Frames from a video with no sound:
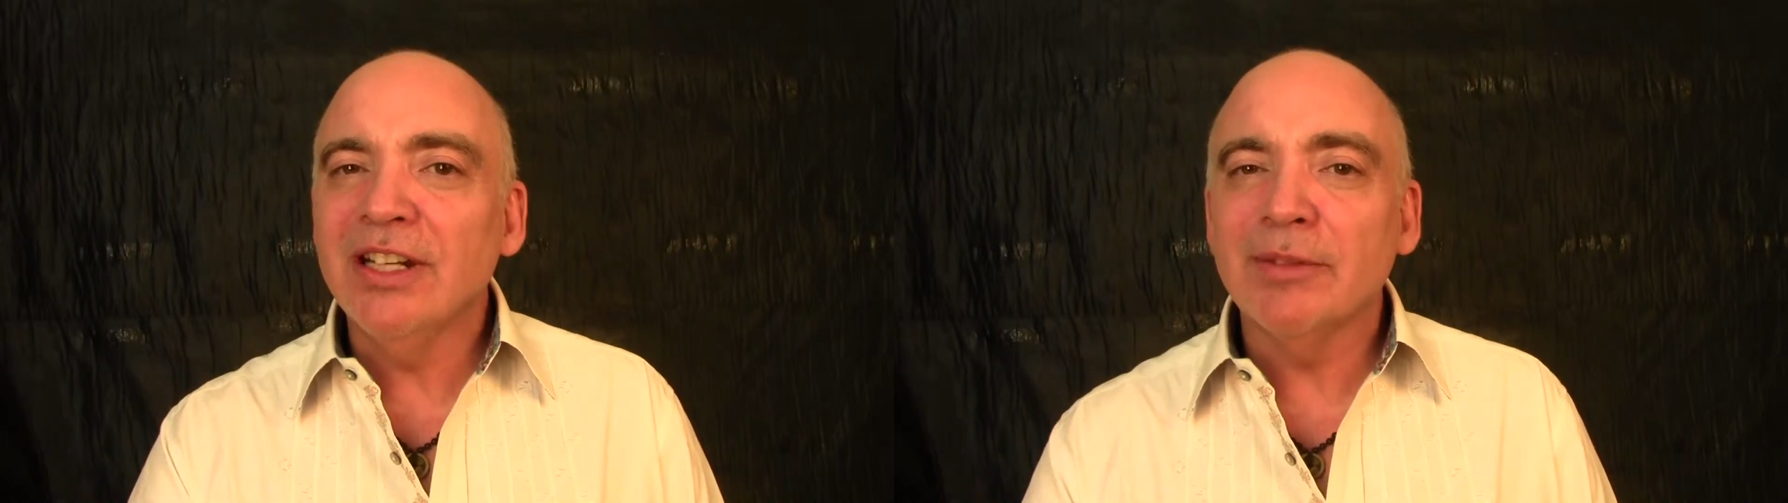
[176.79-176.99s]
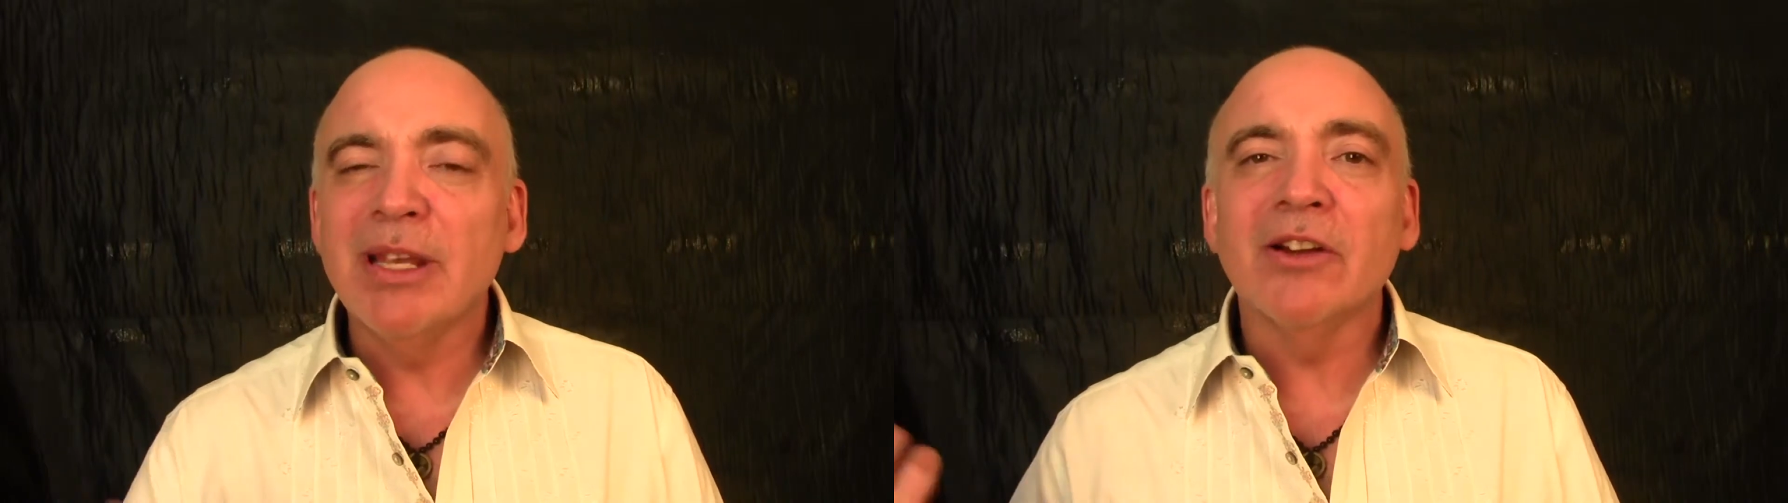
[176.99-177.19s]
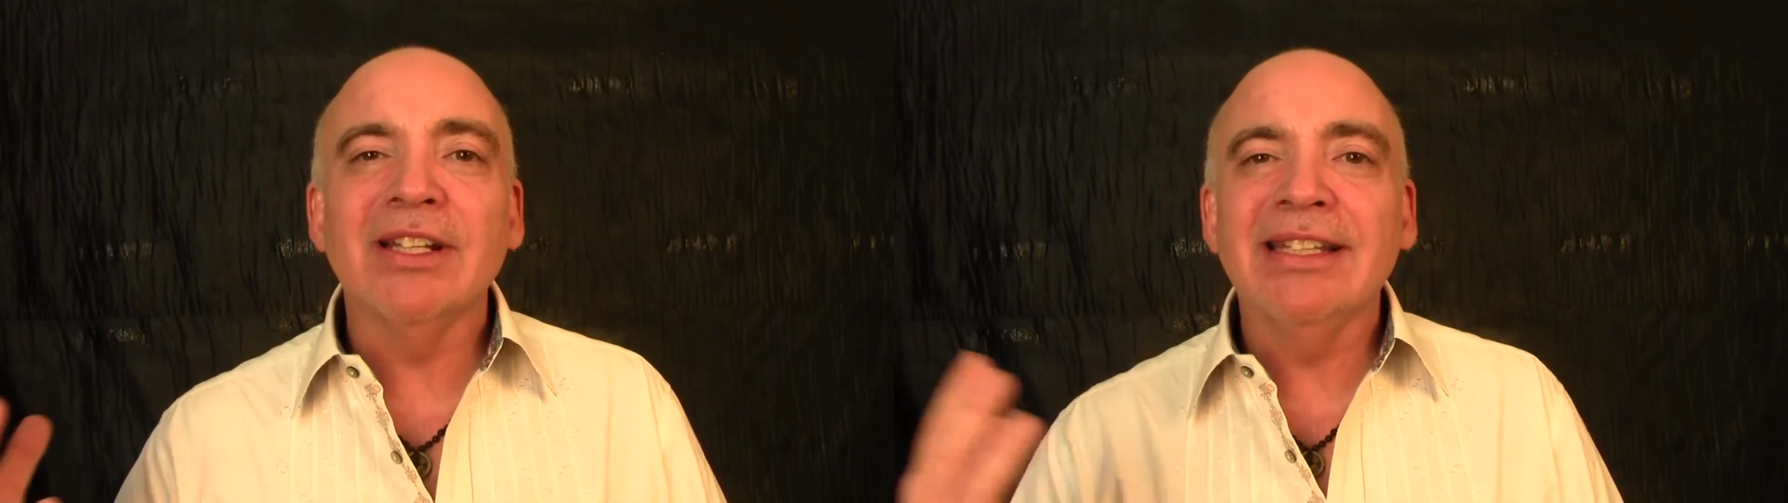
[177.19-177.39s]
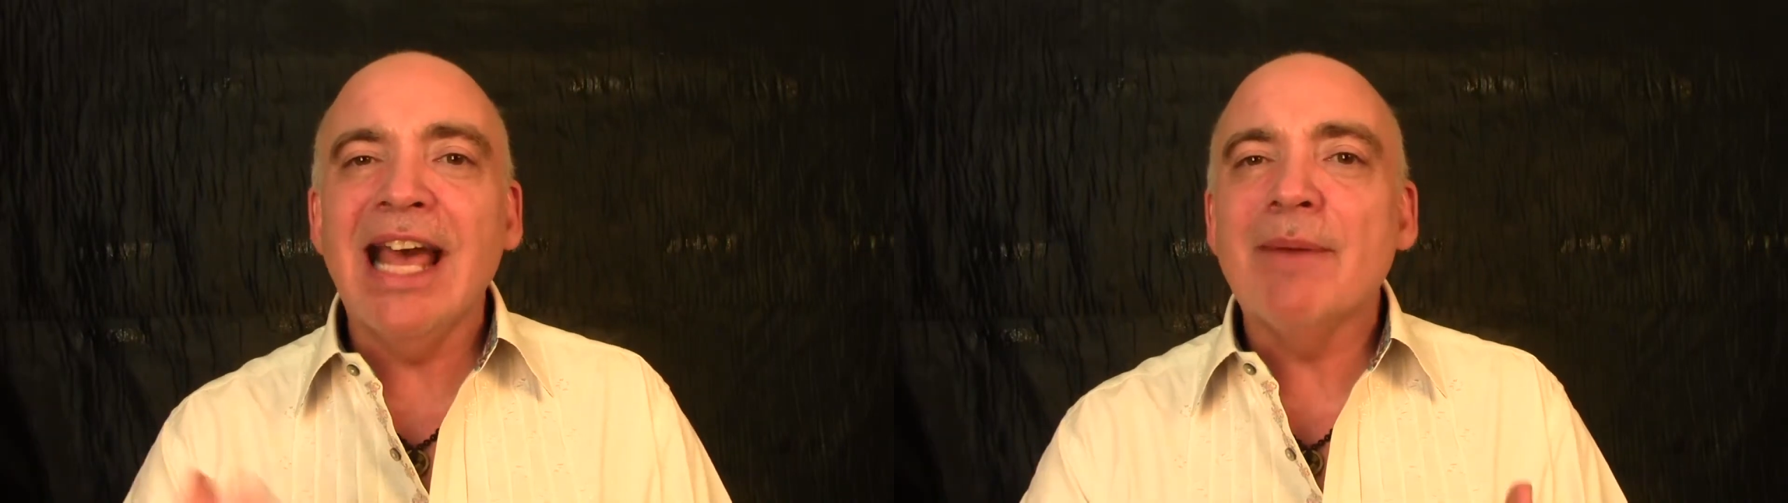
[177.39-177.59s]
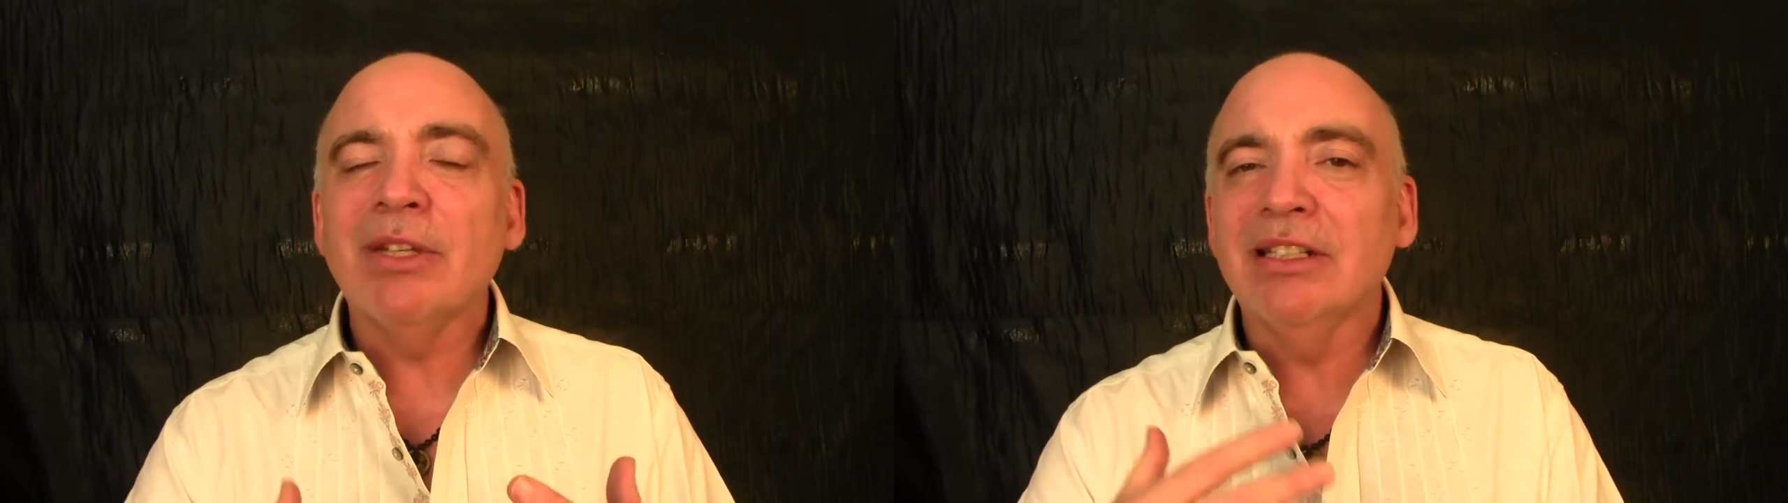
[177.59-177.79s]
You have to be able to
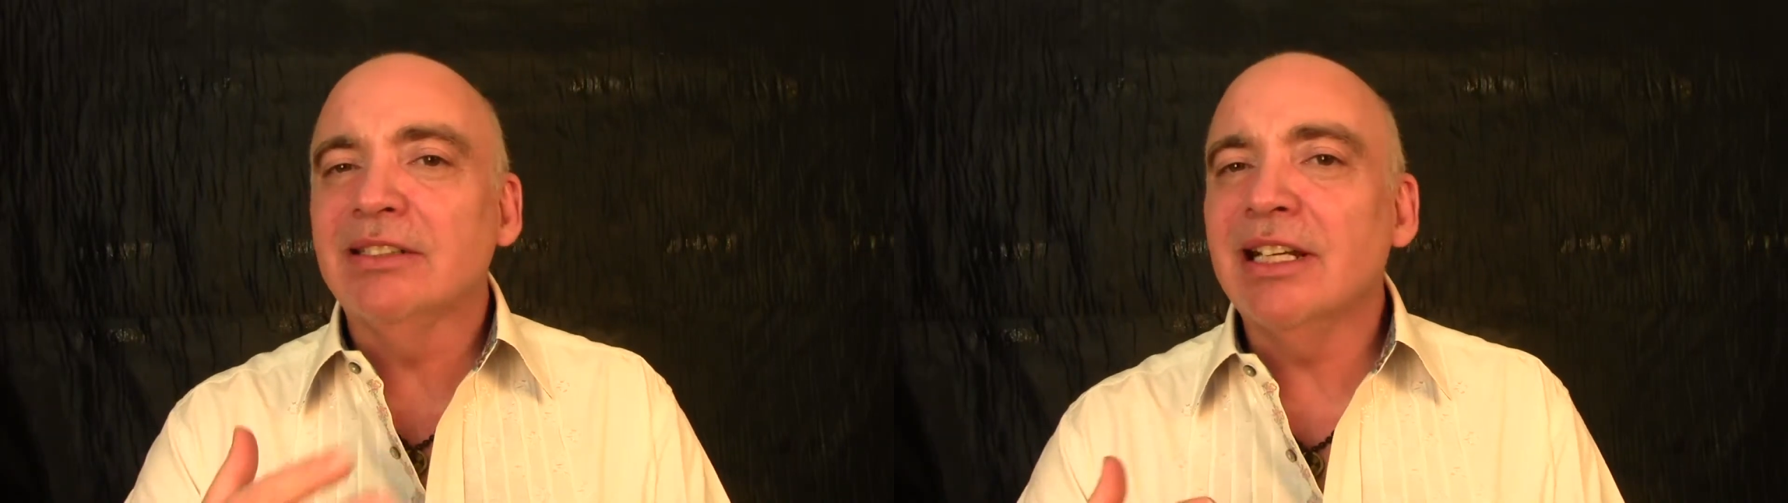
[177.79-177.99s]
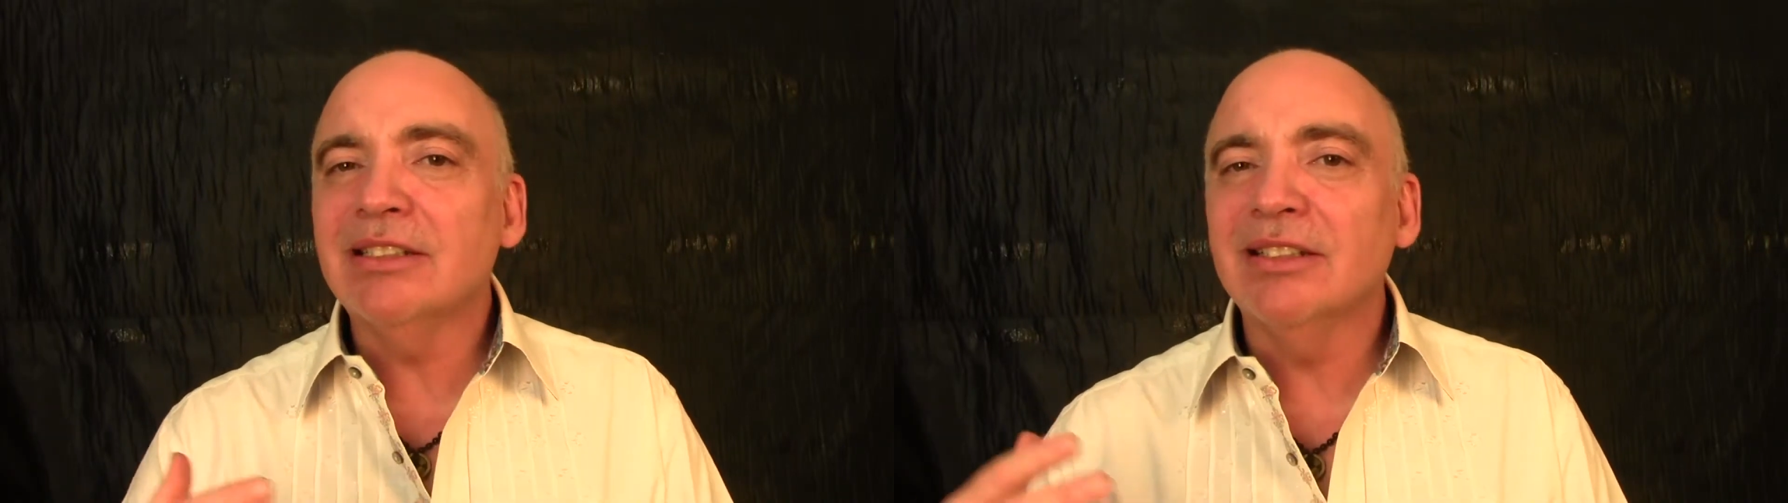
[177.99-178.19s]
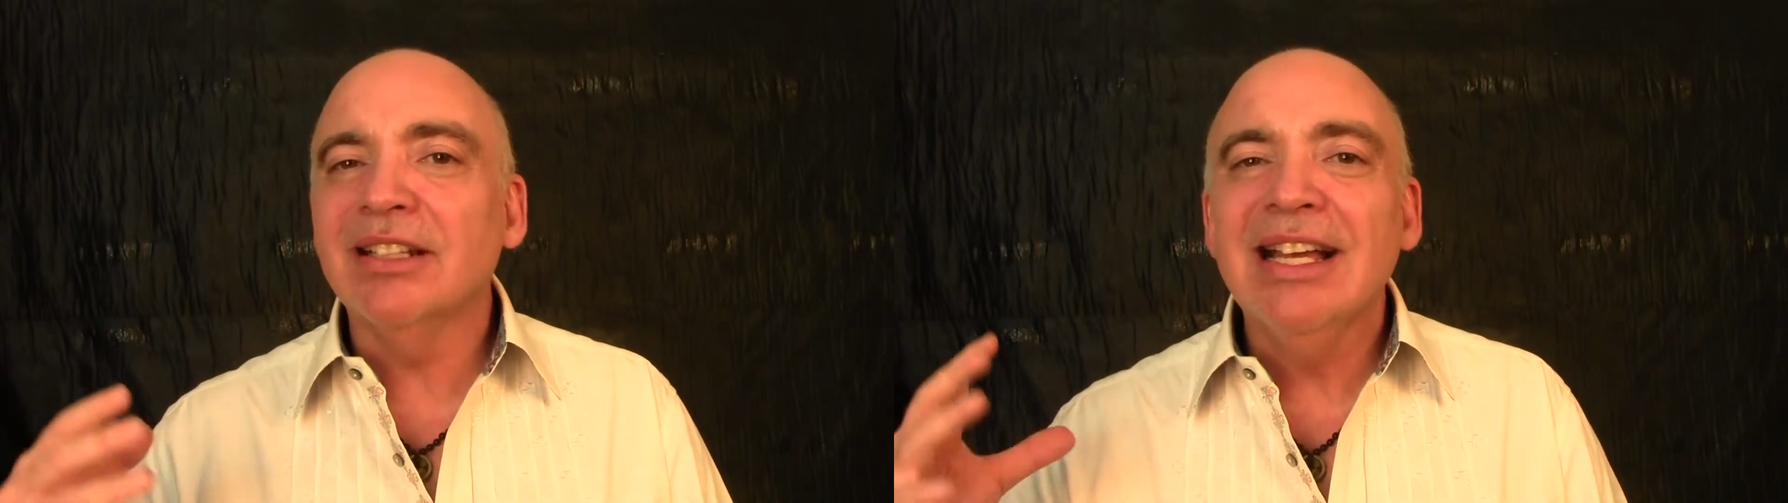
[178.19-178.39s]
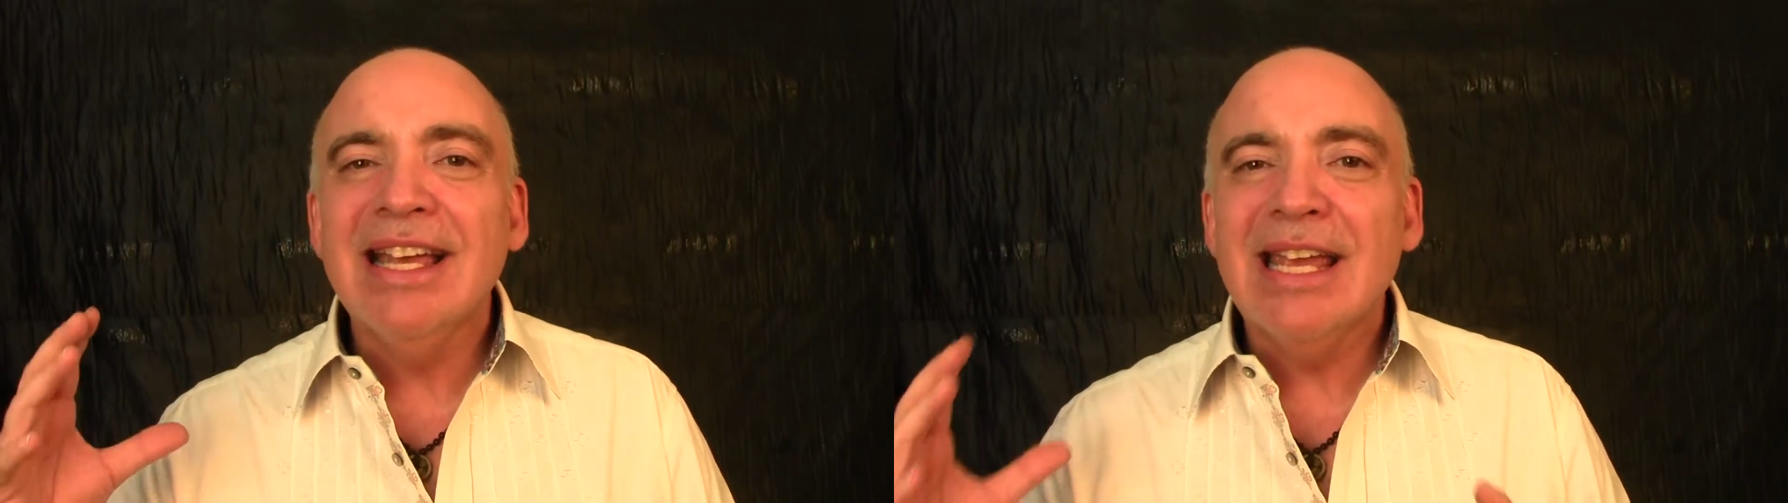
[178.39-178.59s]
adapt and adjust and